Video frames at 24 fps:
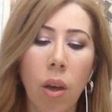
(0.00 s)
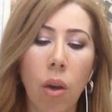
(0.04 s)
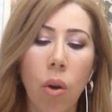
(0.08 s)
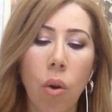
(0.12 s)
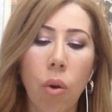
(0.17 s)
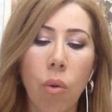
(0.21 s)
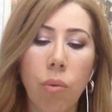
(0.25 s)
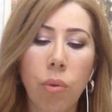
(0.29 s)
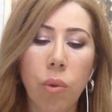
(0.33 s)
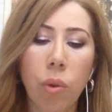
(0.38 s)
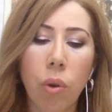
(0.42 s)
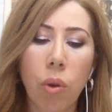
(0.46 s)

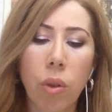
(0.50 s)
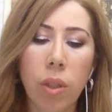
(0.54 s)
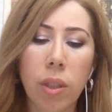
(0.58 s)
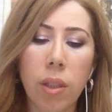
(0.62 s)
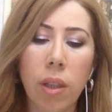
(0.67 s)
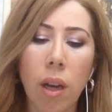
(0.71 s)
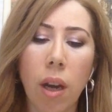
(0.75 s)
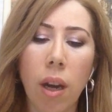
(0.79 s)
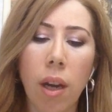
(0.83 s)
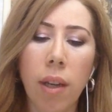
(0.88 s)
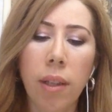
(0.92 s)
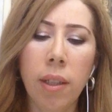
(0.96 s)
"Of course,
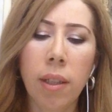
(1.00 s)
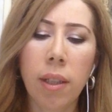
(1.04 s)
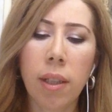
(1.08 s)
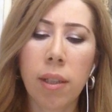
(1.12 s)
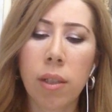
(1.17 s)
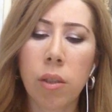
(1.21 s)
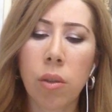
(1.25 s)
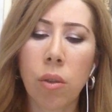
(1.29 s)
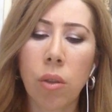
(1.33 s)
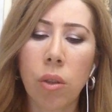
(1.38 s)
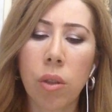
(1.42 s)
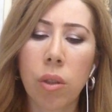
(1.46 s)
ironing
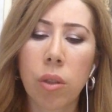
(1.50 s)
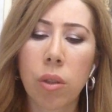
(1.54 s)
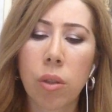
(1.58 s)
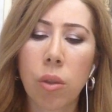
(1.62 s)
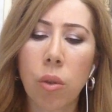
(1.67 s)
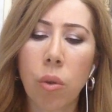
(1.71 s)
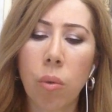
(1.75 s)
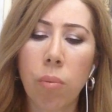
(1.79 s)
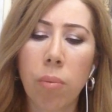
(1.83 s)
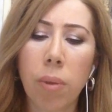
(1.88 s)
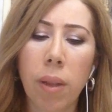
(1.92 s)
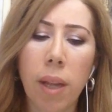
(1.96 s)
is not
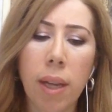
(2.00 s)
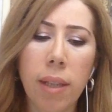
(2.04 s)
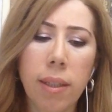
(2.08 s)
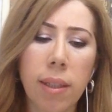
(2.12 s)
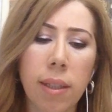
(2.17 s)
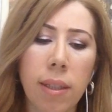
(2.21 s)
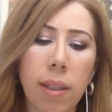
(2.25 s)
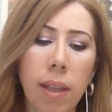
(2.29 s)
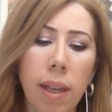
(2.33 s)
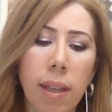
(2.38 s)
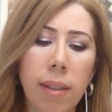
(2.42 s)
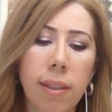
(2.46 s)
so
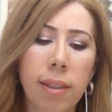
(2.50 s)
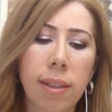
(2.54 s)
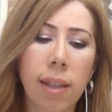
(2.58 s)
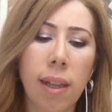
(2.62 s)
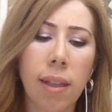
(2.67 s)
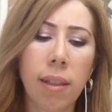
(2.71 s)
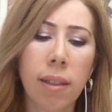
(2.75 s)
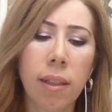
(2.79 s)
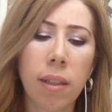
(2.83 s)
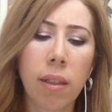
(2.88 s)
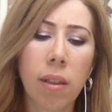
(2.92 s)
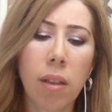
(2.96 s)
pleasant as
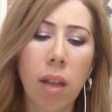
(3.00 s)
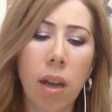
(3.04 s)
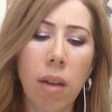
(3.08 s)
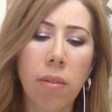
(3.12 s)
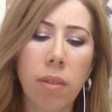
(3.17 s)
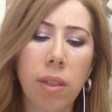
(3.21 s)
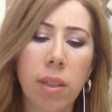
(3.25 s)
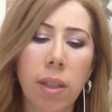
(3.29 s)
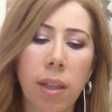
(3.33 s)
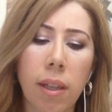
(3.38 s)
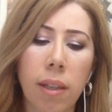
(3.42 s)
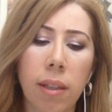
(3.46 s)
selling
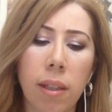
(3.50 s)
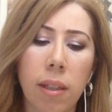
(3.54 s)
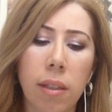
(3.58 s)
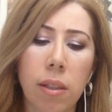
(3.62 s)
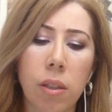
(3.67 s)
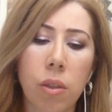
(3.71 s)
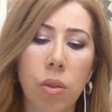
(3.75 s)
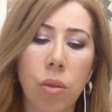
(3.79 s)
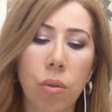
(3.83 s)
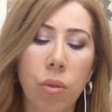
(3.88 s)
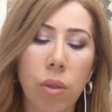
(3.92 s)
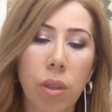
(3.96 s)
gloves in a
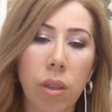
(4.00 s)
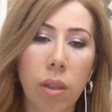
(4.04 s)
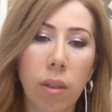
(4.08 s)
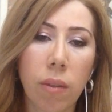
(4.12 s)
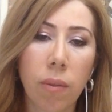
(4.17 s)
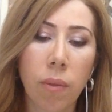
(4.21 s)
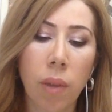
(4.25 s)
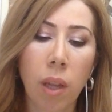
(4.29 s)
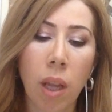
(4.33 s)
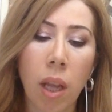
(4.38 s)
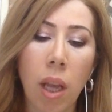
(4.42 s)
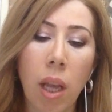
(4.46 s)
store,
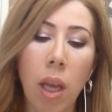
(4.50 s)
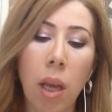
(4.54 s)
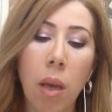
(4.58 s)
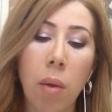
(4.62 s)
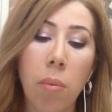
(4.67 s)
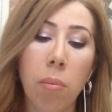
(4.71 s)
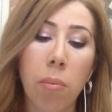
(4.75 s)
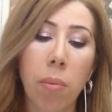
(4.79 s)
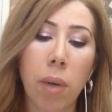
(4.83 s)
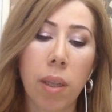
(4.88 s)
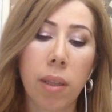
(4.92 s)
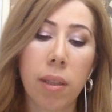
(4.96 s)

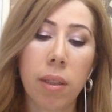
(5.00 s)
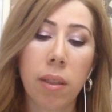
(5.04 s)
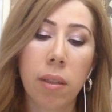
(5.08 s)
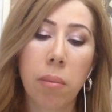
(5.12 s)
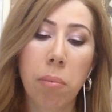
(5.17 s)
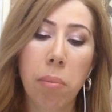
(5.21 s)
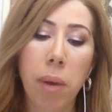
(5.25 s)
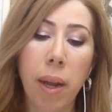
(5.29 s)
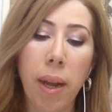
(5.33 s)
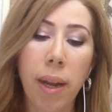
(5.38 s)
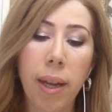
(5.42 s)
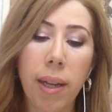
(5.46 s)
but
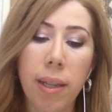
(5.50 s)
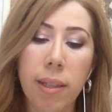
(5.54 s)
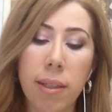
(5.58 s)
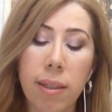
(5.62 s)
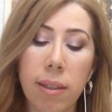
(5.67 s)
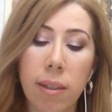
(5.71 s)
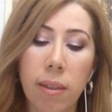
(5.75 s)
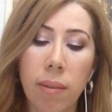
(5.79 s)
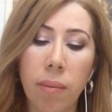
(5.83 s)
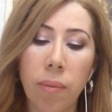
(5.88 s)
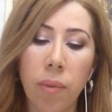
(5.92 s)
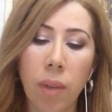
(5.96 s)
it pays.